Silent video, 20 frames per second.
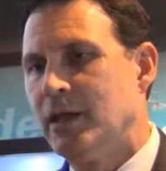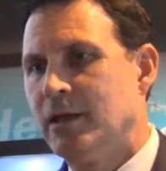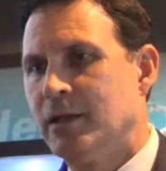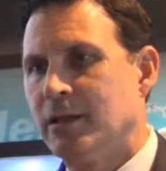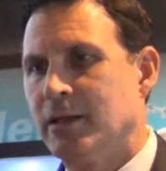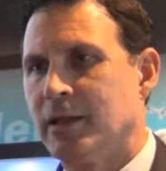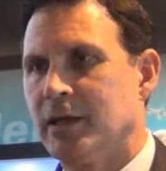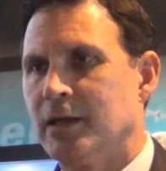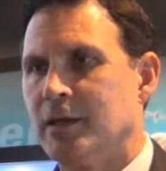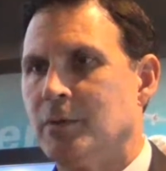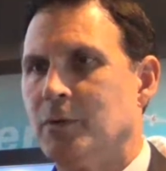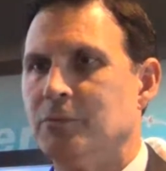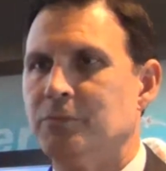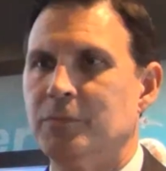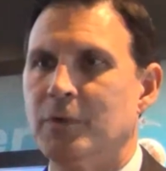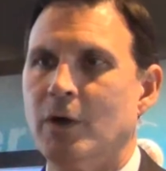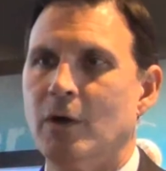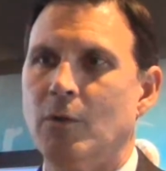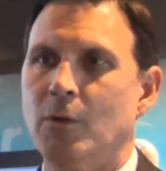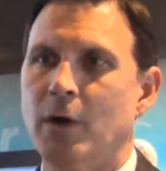letting them
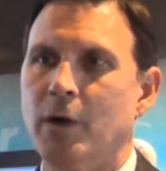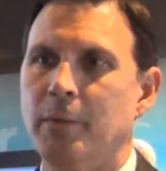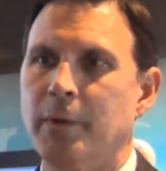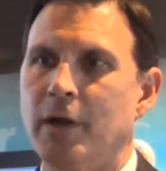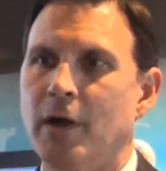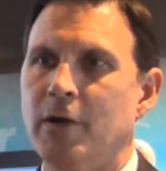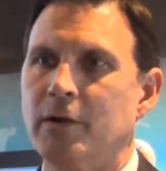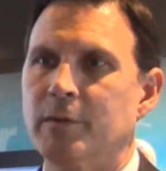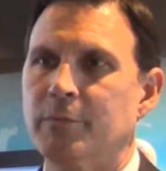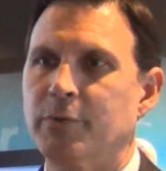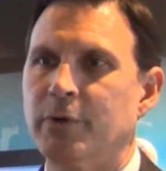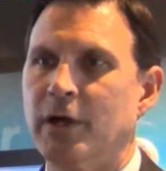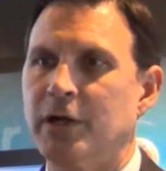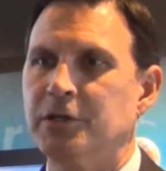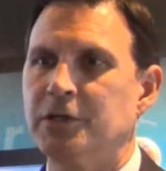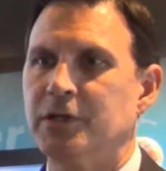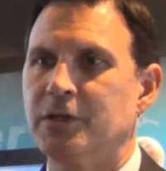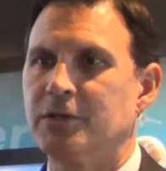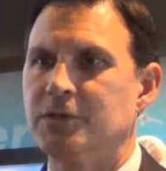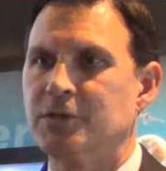know where we are in the
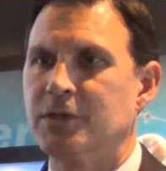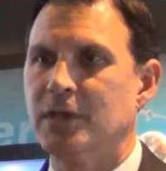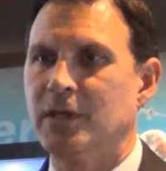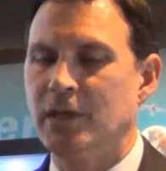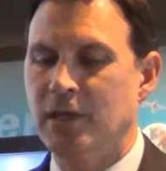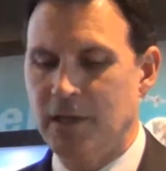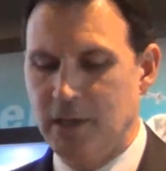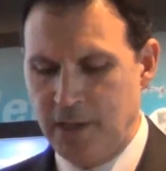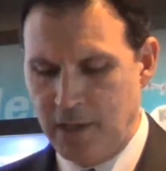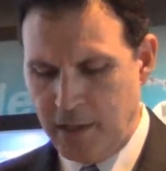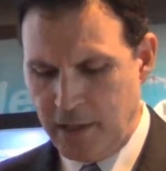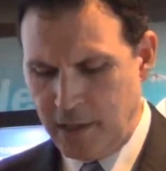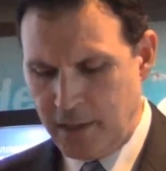project is key.